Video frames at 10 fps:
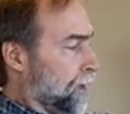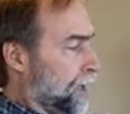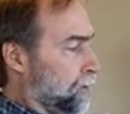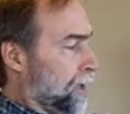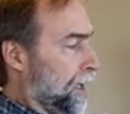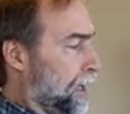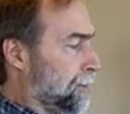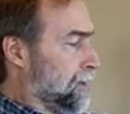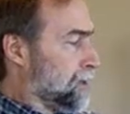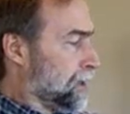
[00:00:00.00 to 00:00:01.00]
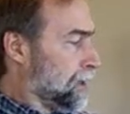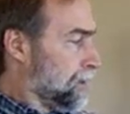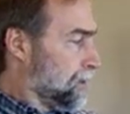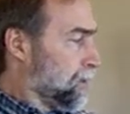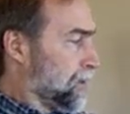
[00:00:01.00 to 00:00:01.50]
And what happens
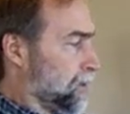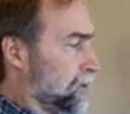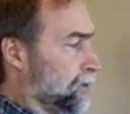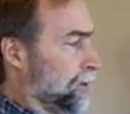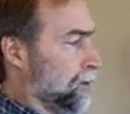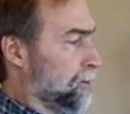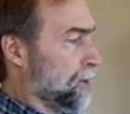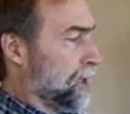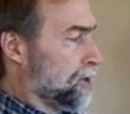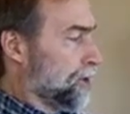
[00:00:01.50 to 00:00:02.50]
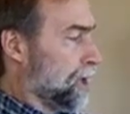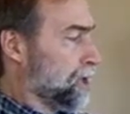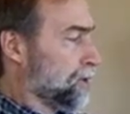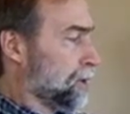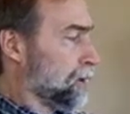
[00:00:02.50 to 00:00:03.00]
is when you, when you put it on
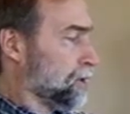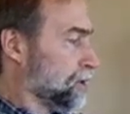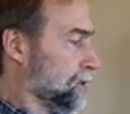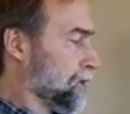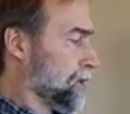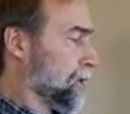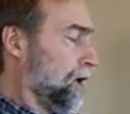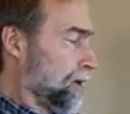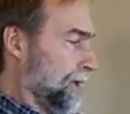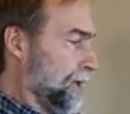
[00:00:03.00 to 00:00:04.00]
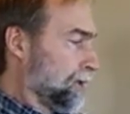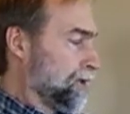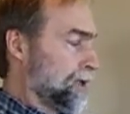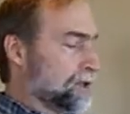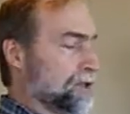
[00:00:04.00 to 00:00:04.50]
charge, what it'll do is it automatically
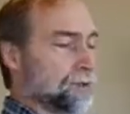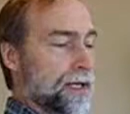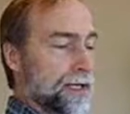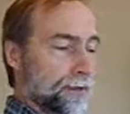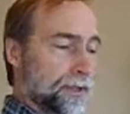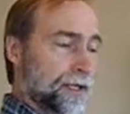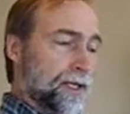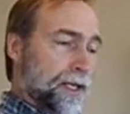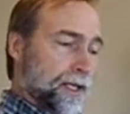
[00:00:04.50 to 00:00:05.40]
senses the battery,